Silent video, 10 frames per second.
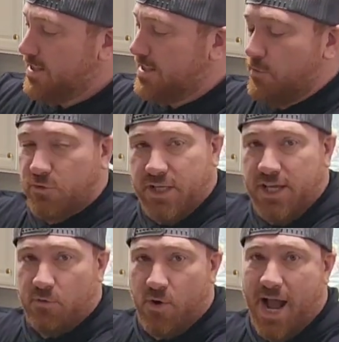definitely
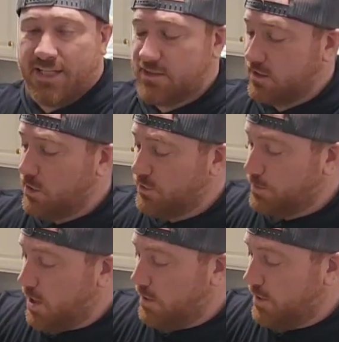get racks that go in the
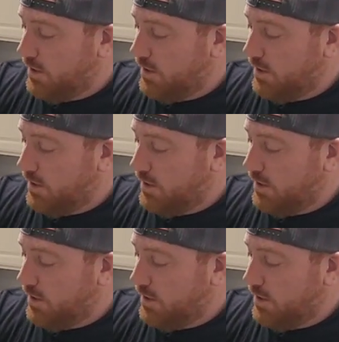bottom.